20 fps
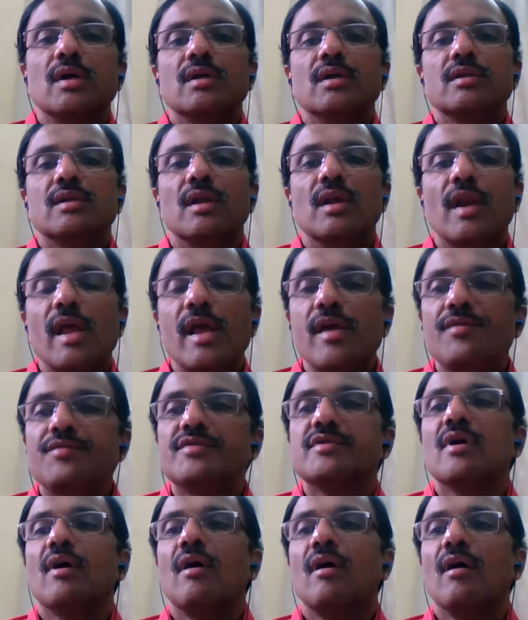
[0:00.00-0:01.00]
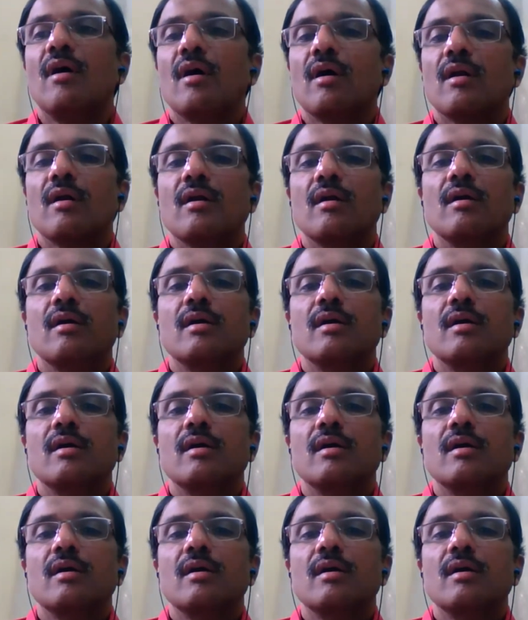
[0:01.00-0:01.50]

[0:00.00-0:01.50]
The leaves are